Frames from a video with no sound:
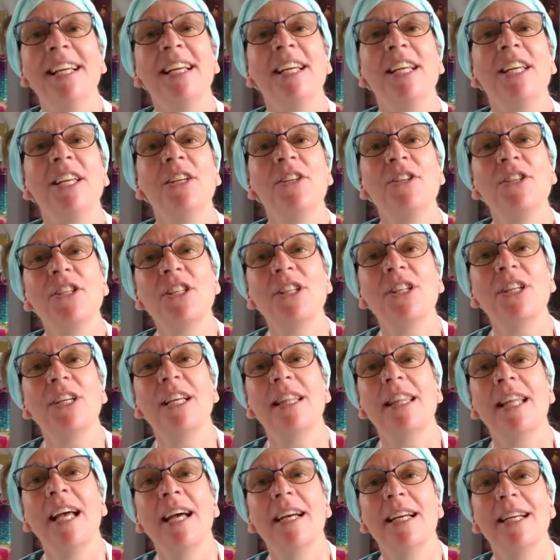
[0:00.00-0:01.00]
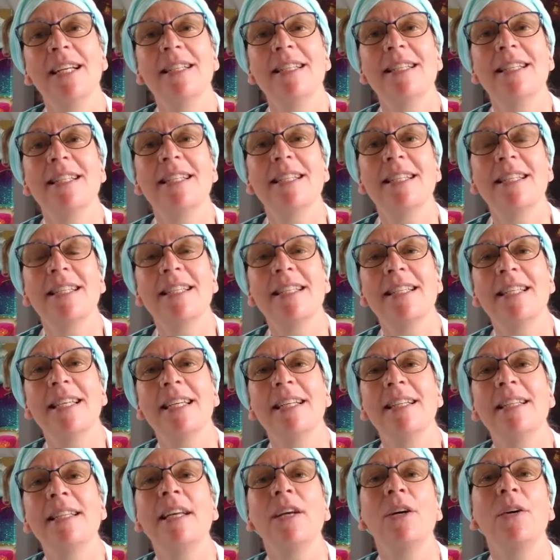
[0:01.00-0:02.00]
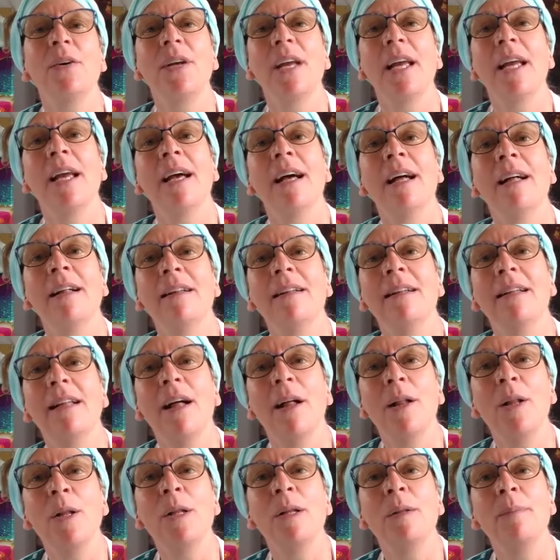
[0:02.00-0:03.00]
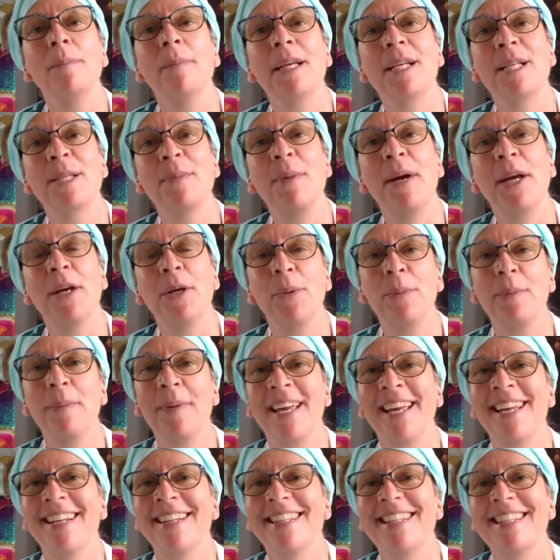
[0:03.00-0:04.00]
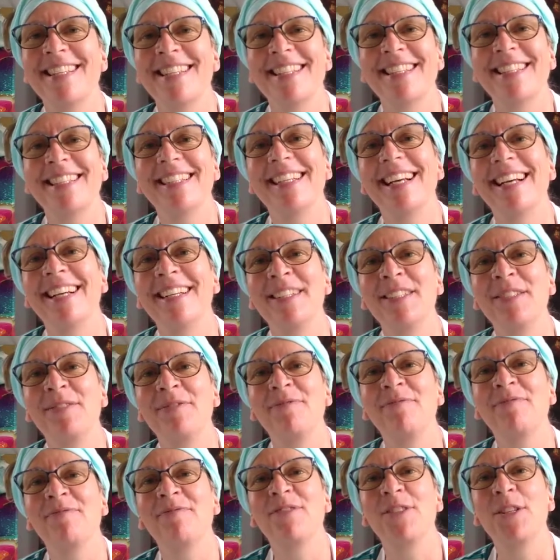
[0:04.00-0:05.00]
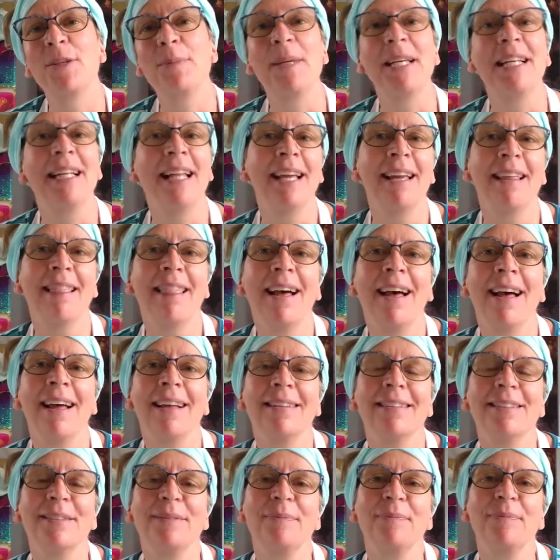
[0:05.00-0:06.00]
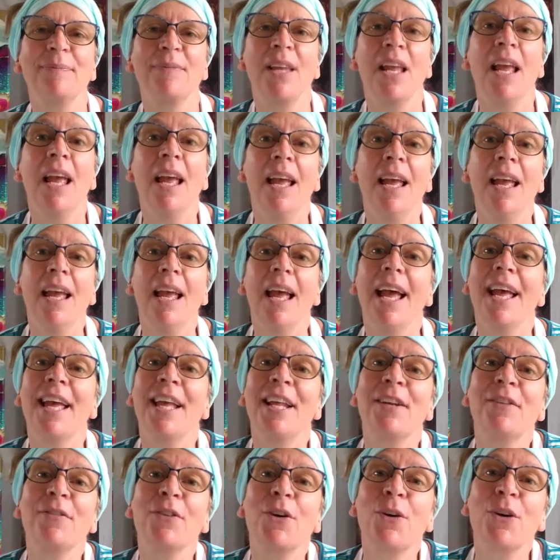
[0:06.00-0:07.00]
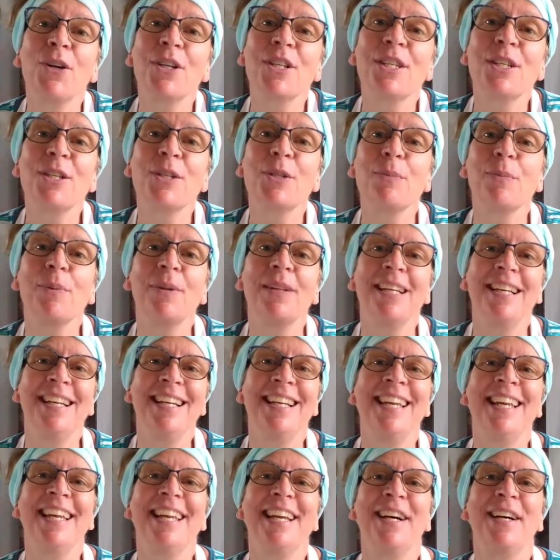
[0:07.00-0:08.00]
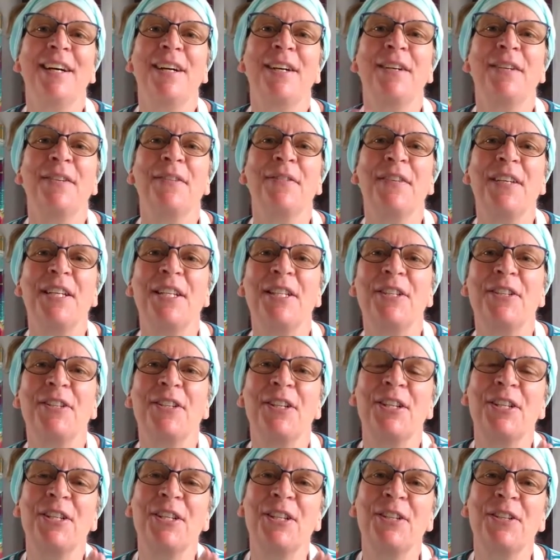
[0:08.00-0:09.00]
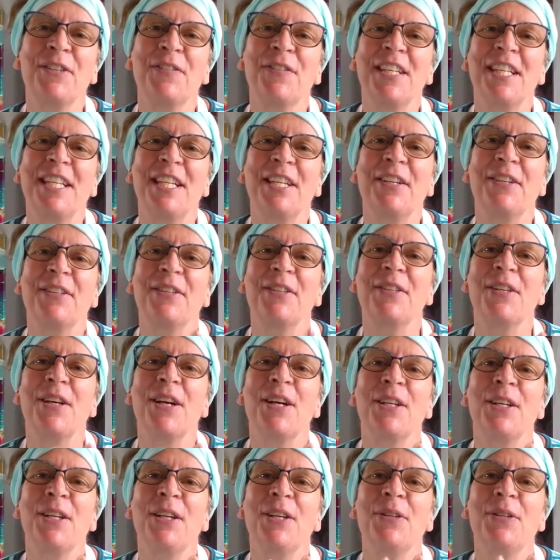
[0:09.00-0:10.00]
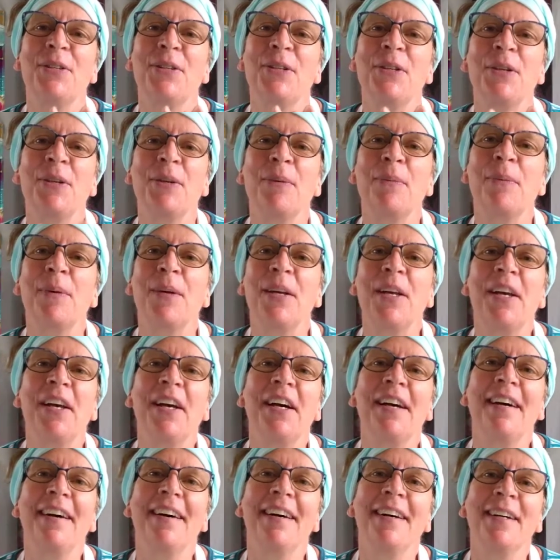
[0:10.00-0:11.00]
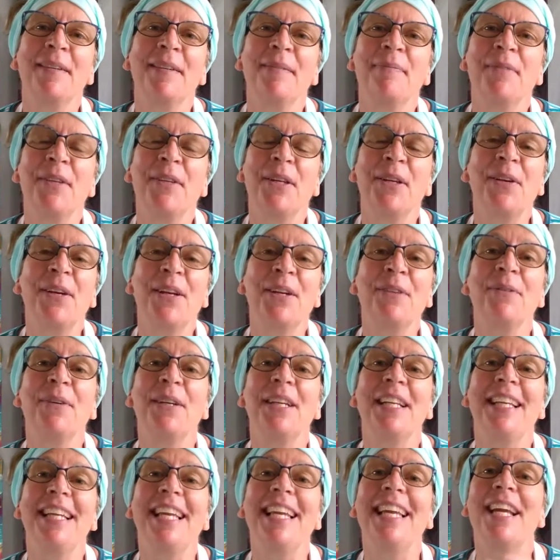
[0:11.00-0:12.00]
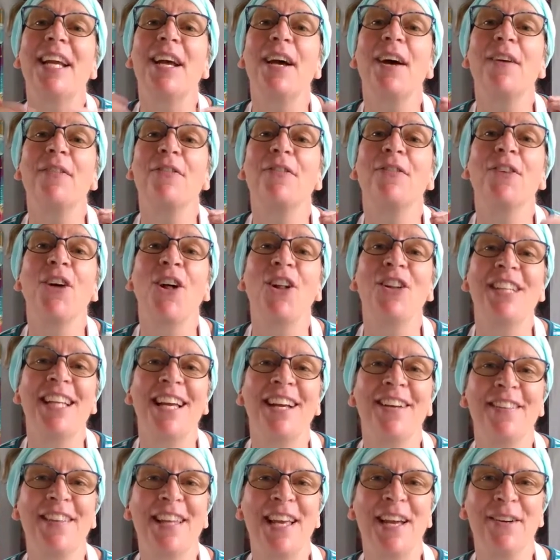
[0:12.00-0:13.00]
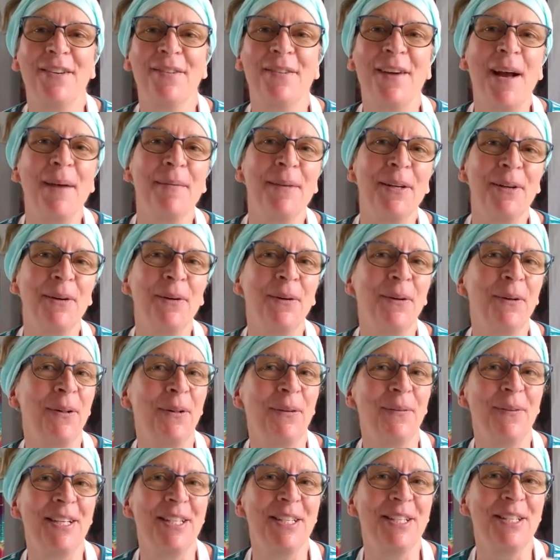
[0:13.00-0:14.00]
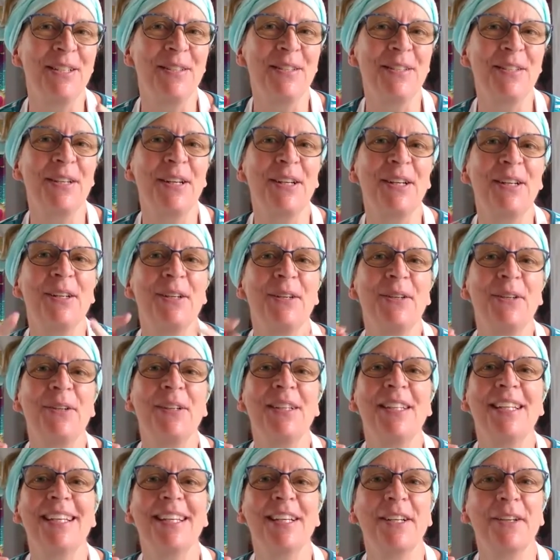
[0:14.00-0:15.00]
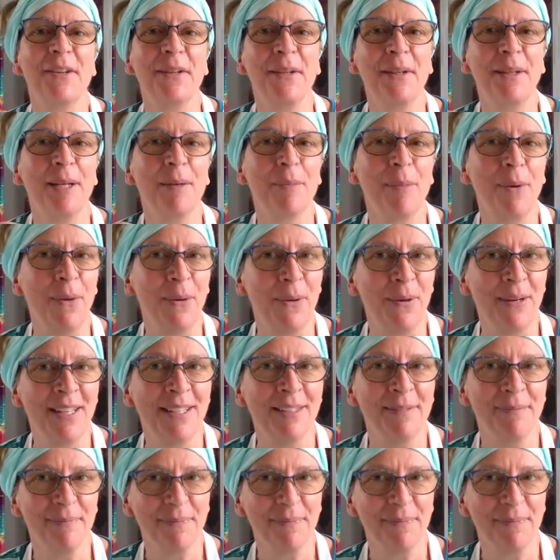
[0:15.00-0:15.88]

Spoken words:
you just look at that consistency and say, okay, I'll mix my own paints to be like that. And of course, there's plenty of instructional videos on YouTube. You can really fall down that rabbit hole once you start Googling acrylic pouring.